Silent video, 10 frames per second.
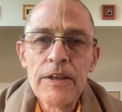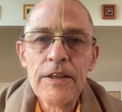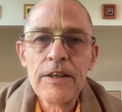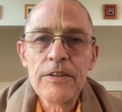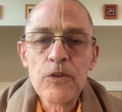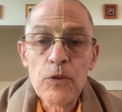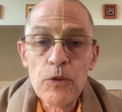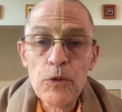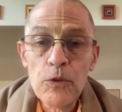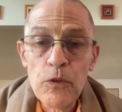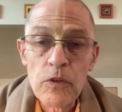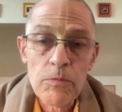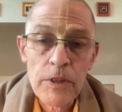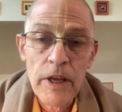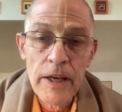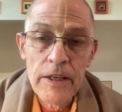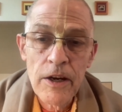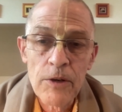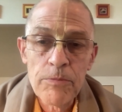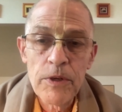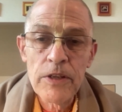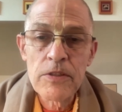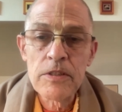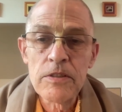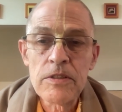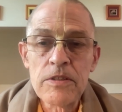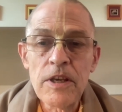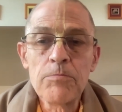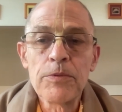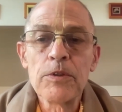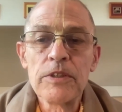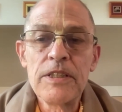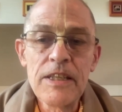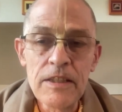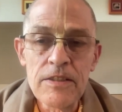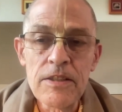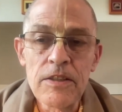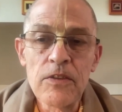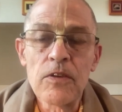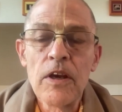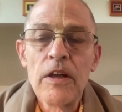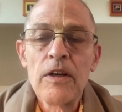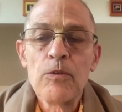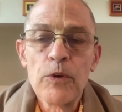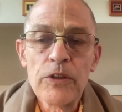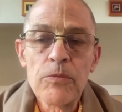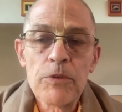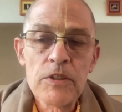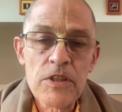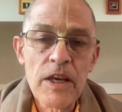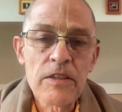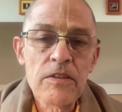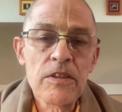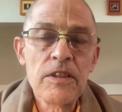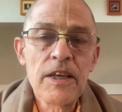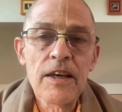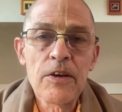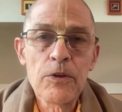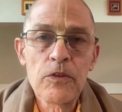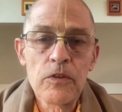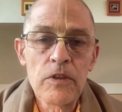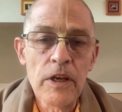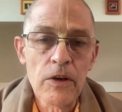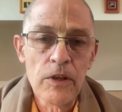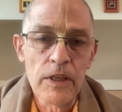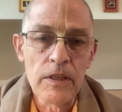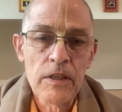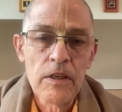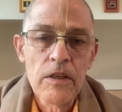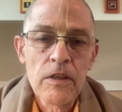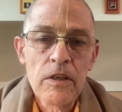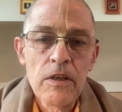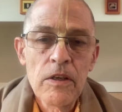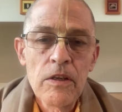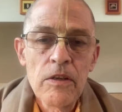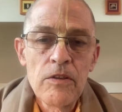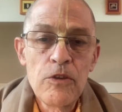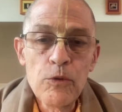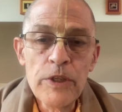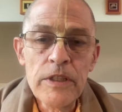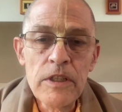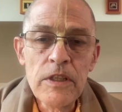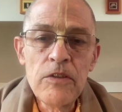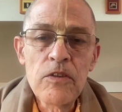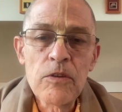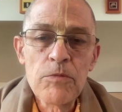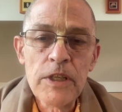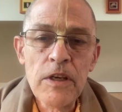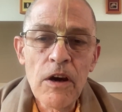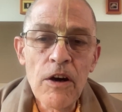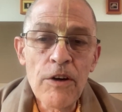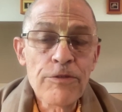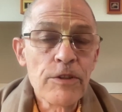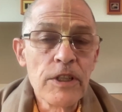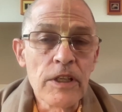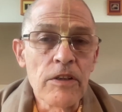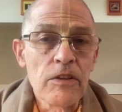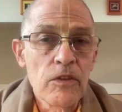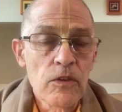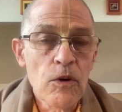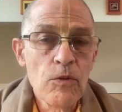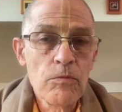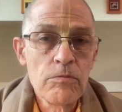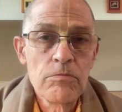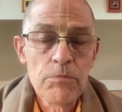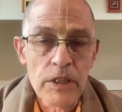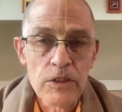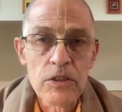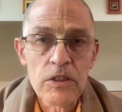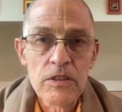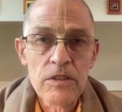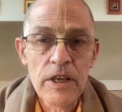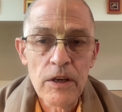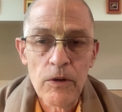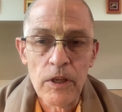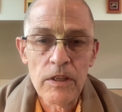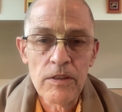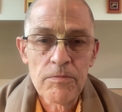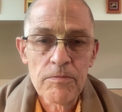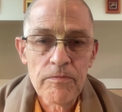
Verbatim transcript: uh, to supply our present temple deities with protected cow's dairy. Do we need to be offering so much dairy?